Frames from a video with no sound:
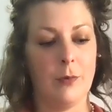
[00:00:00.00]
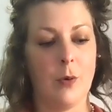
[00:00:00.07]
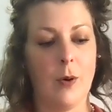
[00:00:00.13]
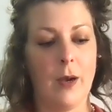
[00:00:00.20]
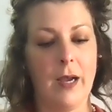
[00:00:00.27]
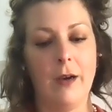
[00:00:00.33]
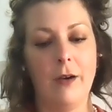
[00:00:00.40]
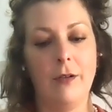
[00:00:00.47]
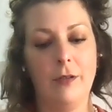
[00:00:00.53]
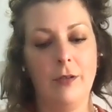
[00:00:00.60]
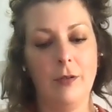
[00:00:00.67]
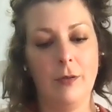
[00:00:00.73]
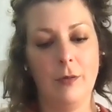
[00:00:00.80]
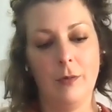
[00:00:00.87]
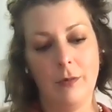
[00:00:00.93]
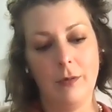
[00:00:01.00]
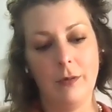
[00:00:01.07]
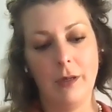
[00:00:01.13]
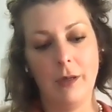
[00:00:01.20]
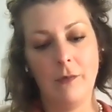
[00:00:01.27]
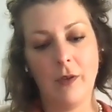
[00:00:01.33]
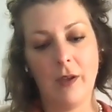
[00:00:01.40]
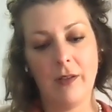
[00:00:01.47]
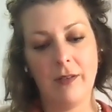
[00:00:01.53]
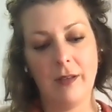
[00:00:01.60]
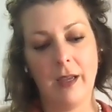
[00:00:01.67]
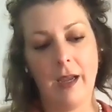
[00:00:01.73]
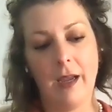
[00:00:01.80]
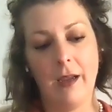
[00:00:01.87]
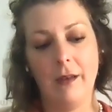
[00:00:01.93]
required to
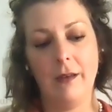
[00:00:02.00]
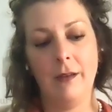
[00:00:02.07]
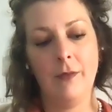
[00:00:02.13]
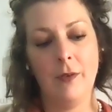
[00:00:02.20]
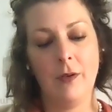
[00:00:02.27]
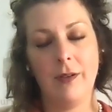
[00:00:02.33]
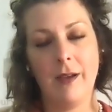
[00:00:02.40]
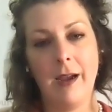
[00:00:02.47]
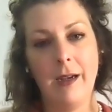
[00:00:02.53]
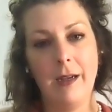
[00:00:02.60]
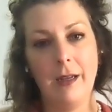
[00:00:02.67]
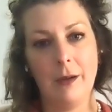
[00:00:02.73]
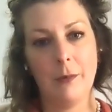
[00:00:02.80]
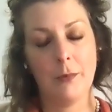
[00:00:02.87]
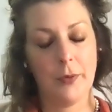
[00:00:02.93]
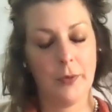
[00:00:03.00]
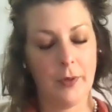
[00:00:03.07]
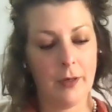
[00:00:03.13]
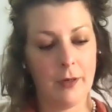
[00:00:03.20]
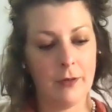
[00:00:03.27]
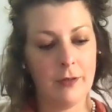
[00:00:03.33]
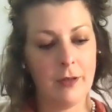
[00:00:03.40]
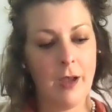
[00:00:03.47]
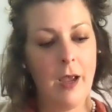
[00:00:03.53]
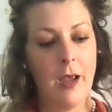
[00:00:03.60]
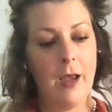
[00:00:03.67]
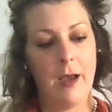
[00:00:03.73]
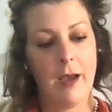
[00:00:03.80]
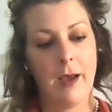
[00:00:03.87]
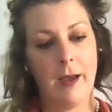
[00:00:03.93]
investigate, even tiny employers,
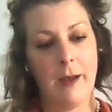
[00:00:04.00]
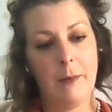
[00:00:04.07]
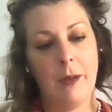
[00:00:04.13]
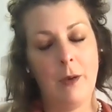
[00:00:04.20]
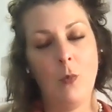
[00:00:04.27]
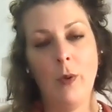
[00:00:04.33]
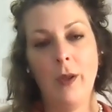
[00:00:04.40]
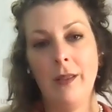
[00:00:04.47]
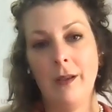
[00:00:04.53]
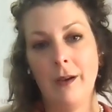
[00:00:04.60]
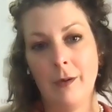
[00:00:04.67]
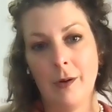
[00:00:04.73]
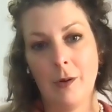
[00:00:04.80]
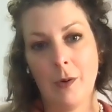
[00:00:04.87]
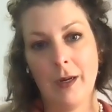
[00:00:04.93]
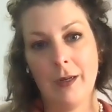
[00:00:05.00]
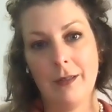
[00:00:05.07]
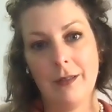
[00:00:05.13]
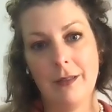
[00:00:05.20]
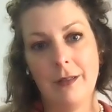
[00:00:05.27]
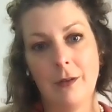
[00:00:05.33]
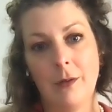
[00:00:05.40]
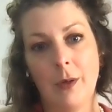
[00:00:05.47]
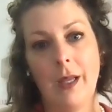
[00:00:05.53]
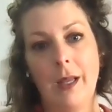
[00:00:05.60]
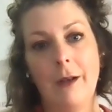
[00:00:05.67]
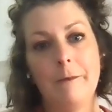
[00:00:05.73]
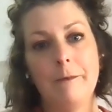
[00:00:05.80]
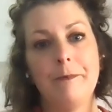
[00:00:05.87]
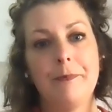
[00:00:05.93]
and when they're required to do
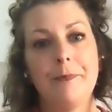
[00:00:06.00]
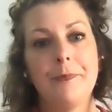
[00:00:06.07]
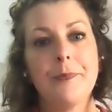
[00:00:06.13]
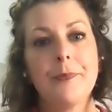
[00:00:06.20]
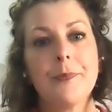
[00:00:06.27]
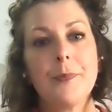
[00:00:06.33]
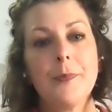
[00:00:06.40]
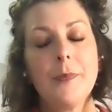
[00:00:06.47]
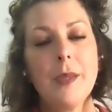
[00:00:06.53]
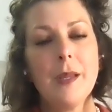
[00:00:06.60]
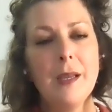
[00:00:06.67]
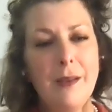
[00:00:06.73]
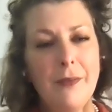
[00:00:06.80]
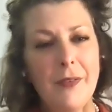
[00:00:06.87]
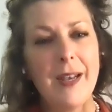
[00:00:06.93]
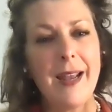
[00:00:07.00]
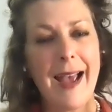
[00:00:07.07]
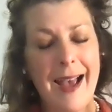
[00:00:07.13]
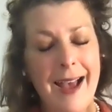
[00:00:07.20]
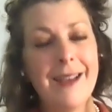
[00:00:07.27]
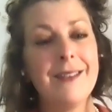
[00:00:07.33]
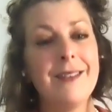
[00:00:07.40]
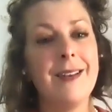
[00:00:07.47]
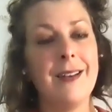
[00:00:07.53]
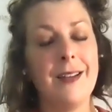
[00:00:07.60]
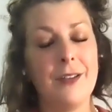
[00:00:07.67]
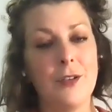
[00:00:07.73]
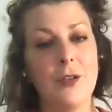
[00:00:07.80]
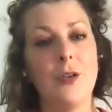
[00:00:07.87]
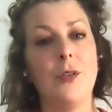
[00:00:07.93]
it. Even as an
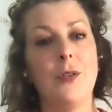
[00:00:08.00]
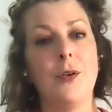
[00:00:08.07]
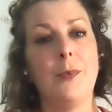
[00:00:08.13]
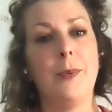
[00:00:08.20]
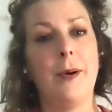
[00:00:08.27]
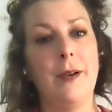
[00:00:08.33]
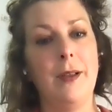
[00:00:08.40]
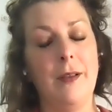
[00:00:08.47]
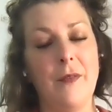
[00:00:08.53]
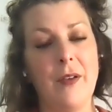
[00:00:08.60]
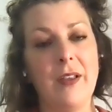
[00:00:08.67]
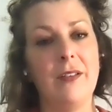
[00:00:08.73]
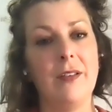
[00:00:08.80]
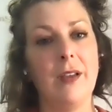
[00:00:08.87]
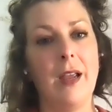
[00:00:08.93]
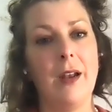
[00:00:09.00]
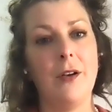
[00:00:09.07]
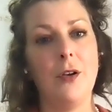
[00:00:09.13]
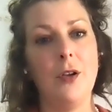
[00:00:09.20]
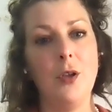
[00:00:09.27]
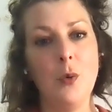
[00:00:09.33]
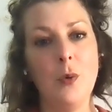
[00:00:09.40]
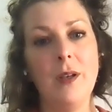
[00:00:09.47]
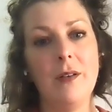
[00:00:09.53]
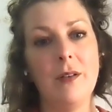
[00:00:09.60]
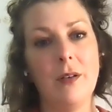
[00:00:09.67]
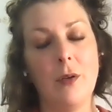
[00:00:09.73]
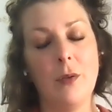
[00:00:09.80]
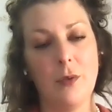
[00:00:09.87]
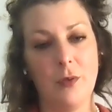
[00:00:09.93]
external third-party investigator, you need
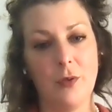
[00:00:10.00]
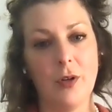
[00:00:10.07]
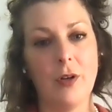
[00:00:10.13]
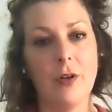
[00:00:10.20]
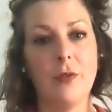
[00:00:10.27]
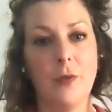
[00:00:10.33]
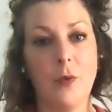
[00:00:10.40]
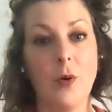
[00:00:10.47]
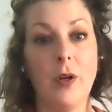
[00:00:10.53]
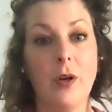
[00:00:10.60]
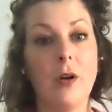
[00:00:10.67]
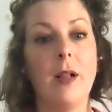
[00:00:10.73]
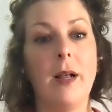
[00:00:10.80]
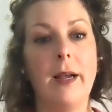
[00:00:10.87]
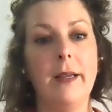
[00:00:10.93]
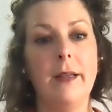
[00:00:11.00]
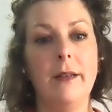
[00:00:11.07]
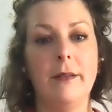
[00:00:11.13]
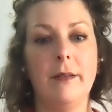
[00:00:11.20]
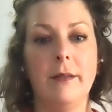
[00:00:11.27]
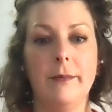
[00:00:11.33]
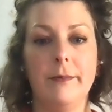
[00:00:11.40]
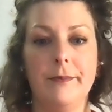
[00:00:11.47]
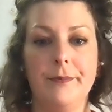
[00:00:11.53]
to know those triggers for your clients.